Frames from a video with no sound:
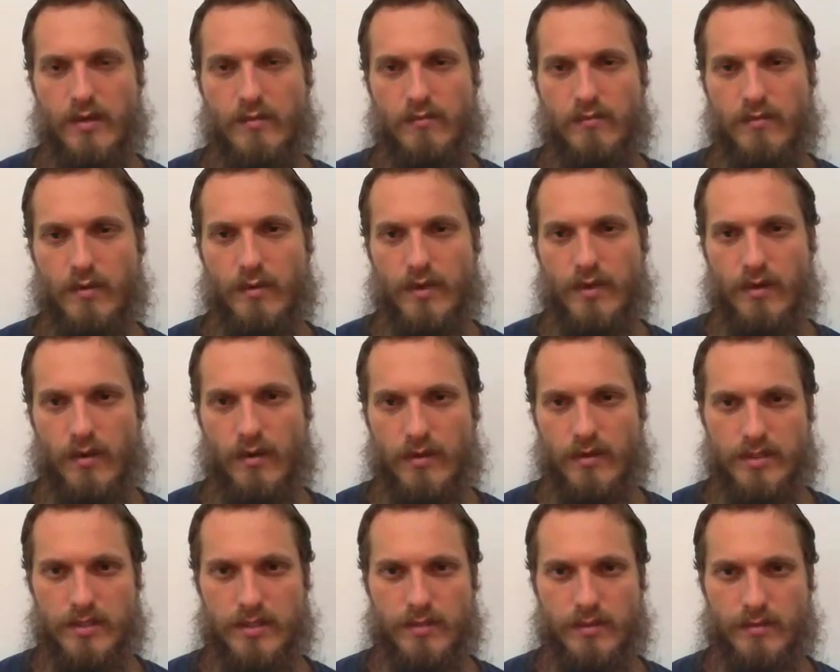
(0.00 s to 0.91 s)
But we
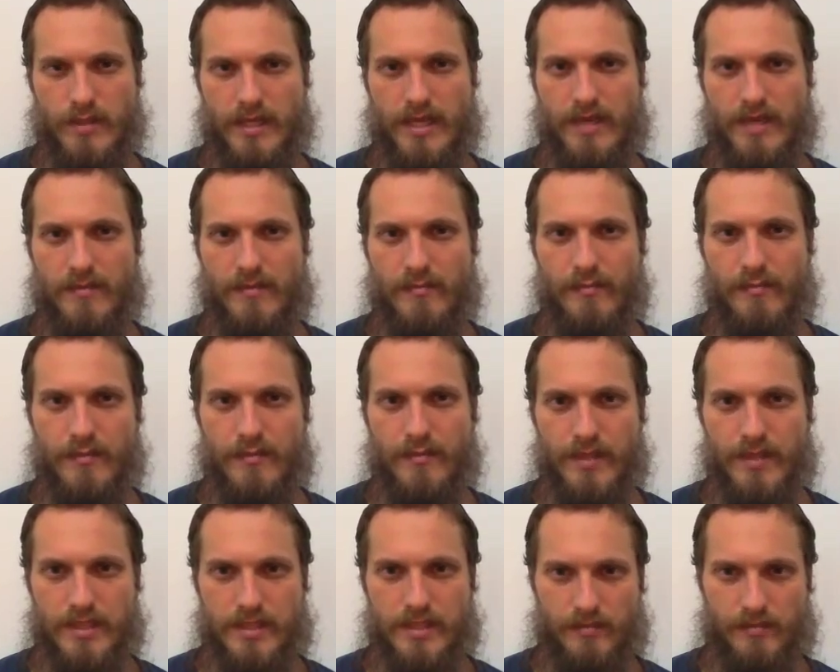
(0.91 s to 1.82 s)
also can't
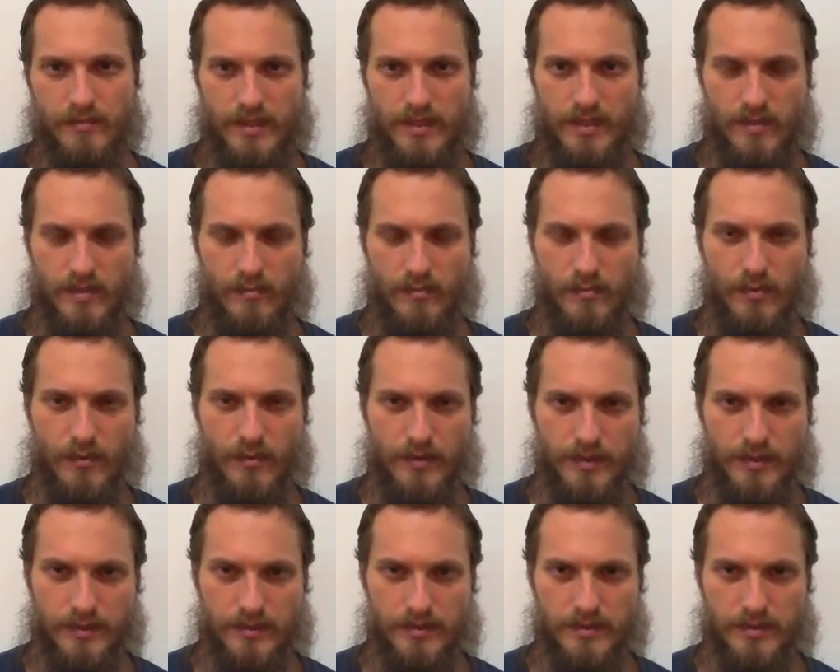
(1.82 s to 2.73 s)
miss something
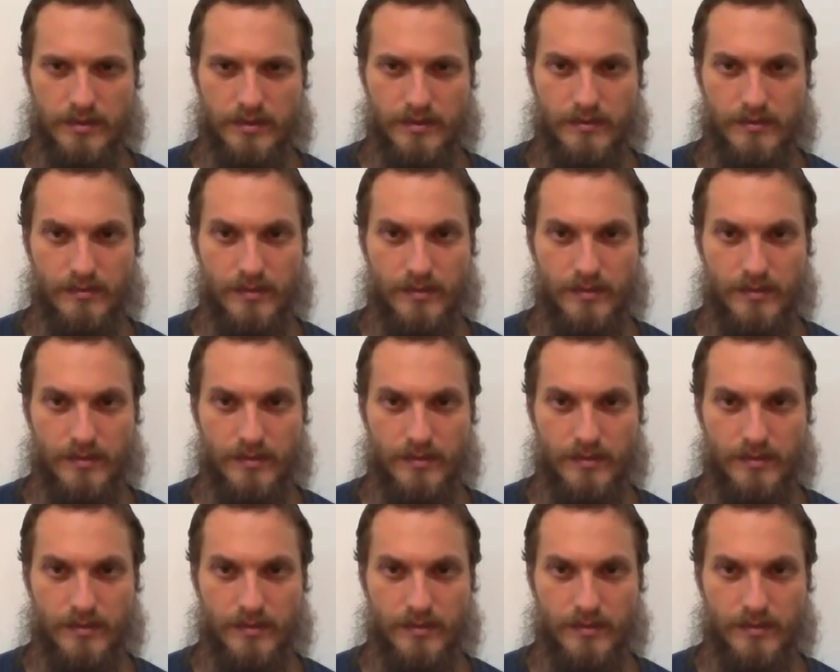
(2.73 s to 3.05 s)
important,